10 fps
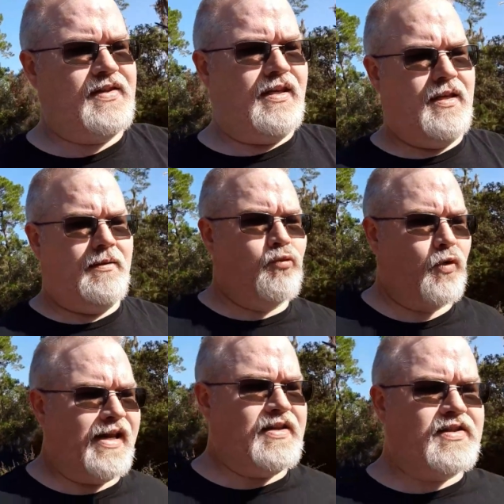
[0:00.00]
the
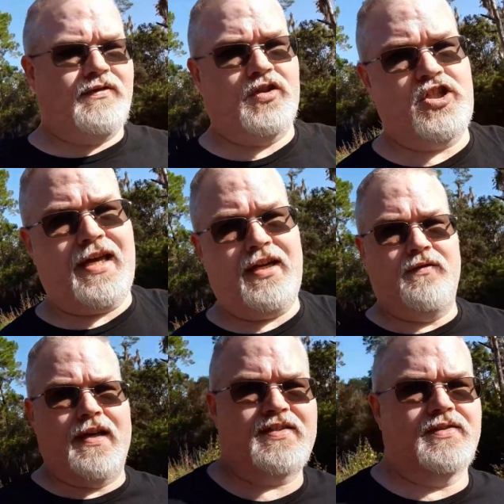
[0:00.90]
brains of their shadow
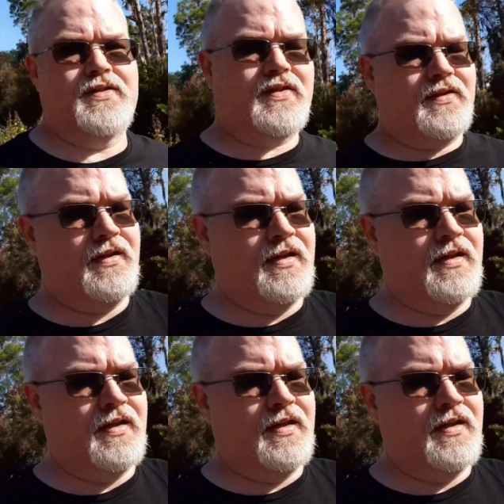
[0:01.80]
vessels.